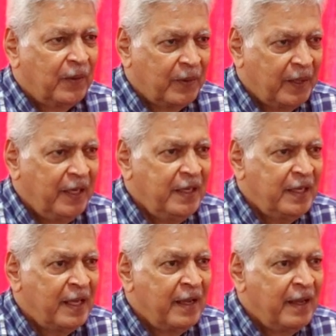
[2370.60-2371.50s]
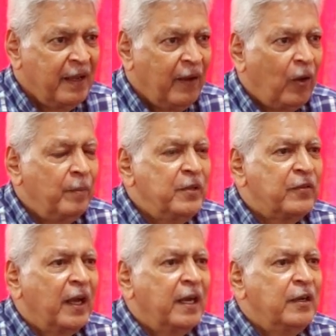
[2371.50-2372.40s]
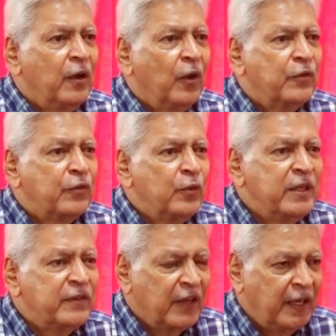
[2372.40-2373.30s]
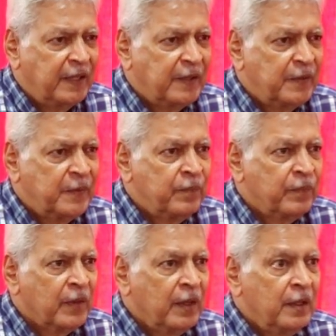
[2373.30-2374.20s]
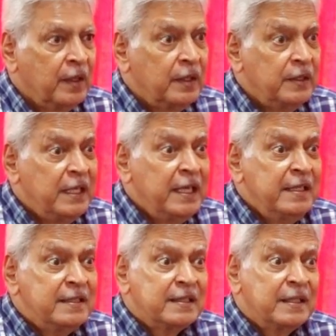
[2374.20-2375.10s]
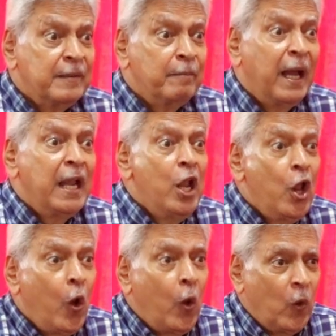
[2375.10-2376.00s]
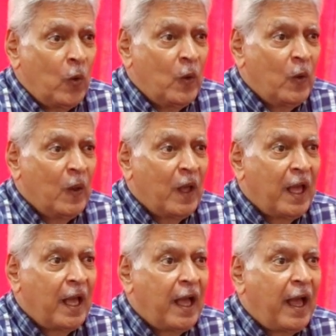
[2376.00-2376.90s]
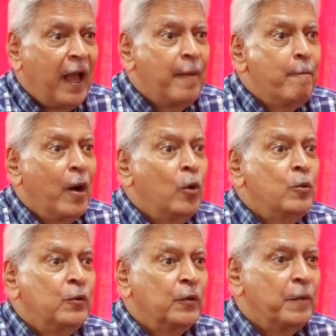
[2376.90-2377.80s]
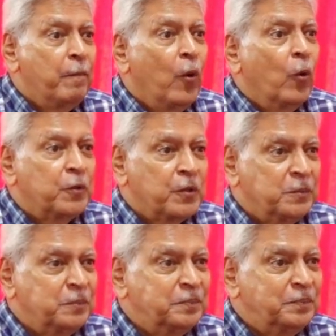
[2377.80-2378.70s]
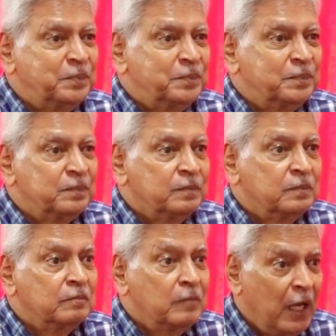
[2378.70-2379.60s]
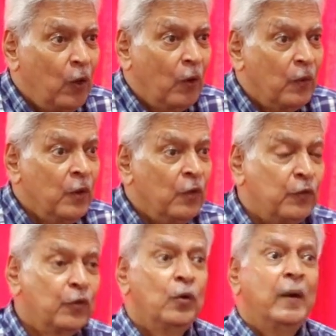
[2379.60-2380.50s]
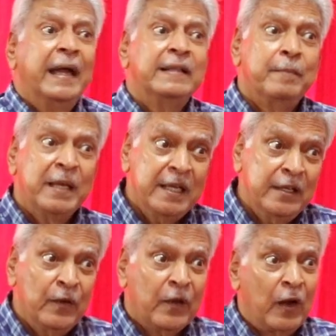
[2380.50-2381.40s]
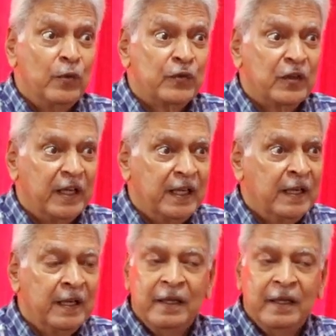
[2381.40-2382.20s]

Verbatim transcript: Okay, homicide or suicide. These by law I am bound to report by law. So at the beginning of counseling,